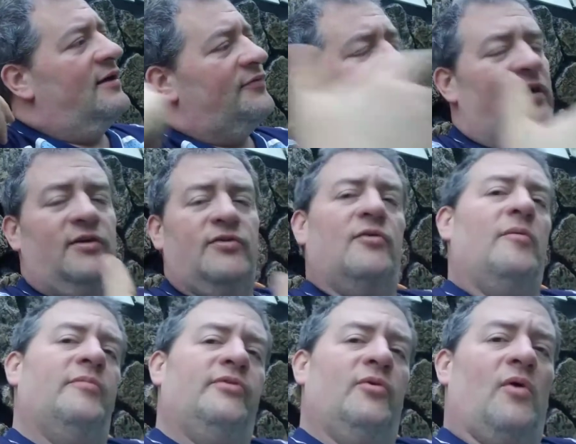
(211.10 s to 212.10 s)
I think he's
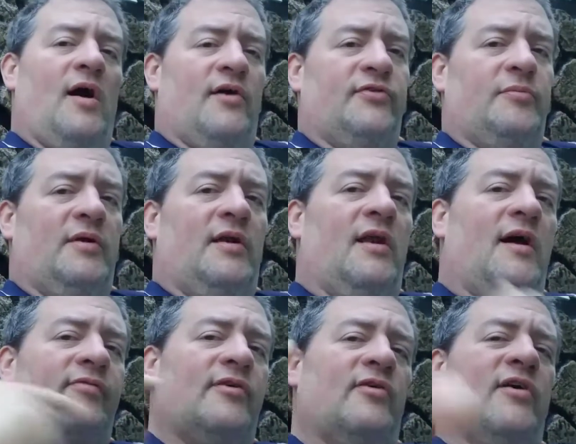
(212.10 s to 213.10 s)
going to do awesome in
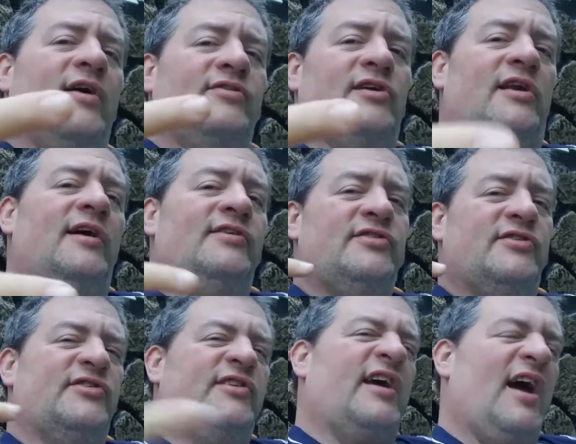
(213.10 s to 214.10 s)
life.
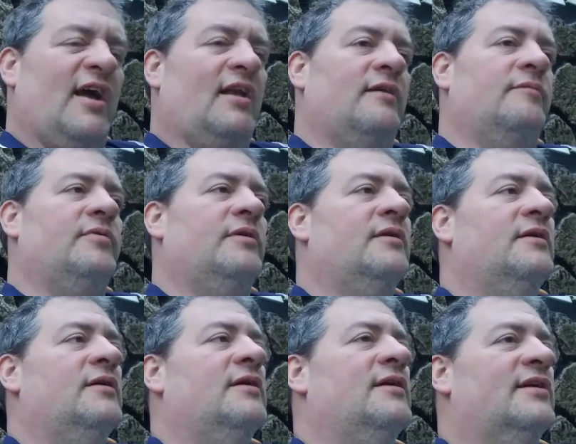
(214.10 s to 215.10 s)
Congratulations, Caleb.
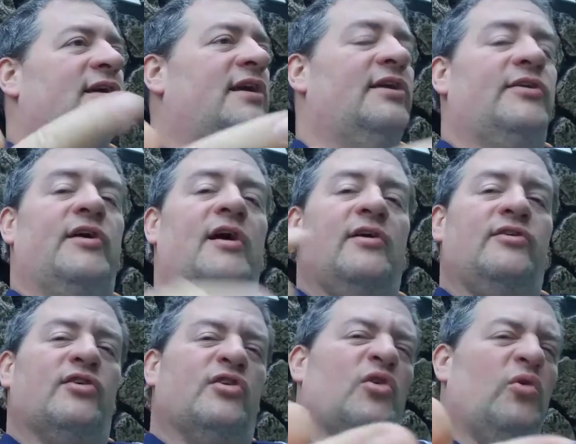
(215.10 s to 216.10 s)
Get it done.
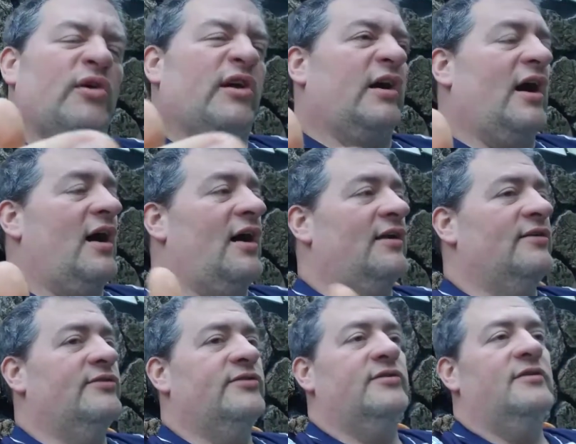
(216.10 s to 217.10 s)
You're going to
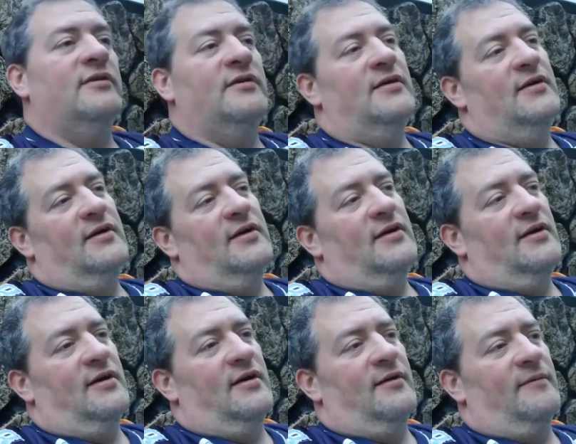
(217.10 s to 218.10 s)
college.
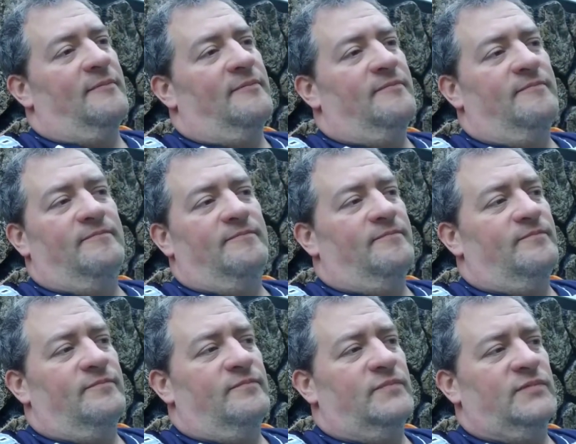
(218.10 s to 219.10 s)
Um,
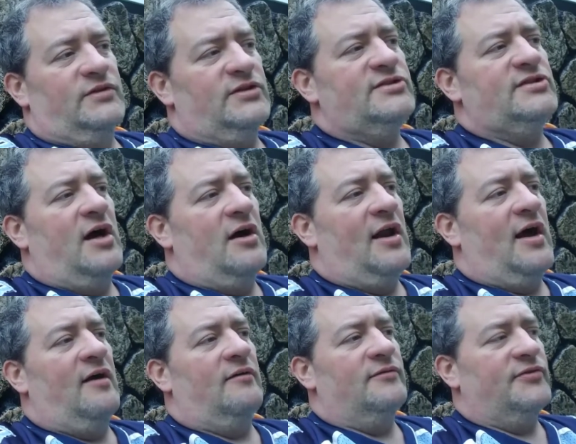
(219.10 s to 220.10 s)
just all
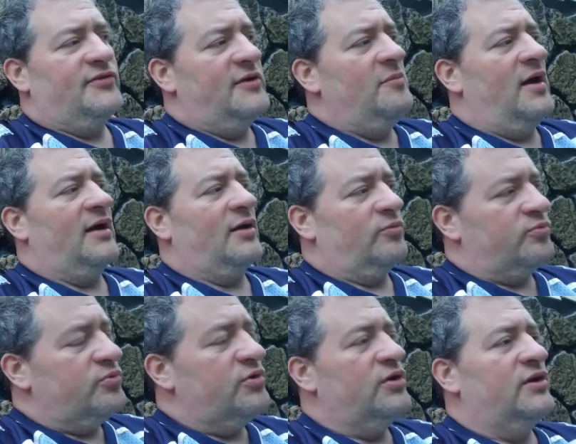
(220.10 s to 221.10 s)
out, seemed like a
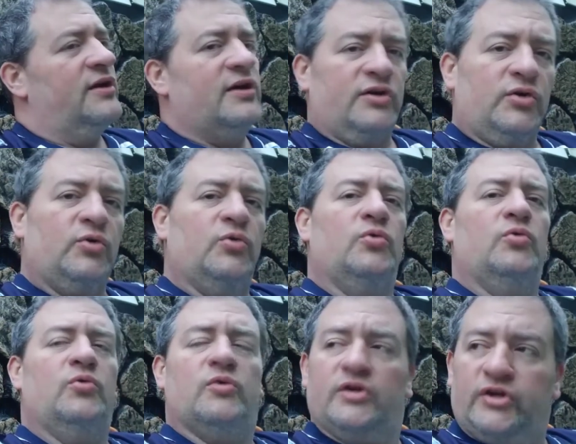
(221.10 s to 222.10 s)
really
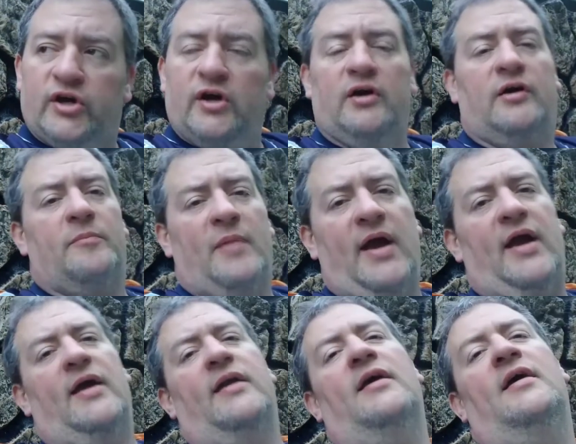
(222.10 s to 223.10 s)
cool young
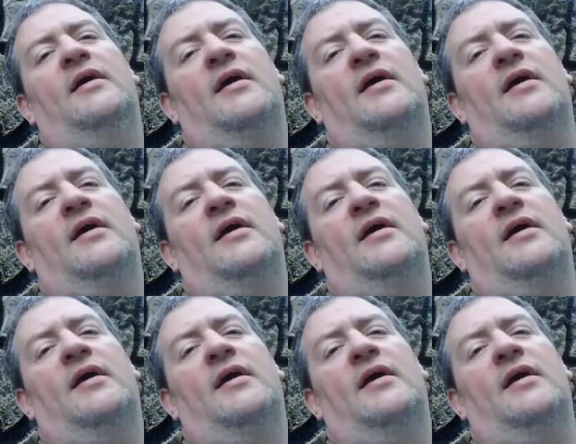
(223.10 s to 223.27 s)
man.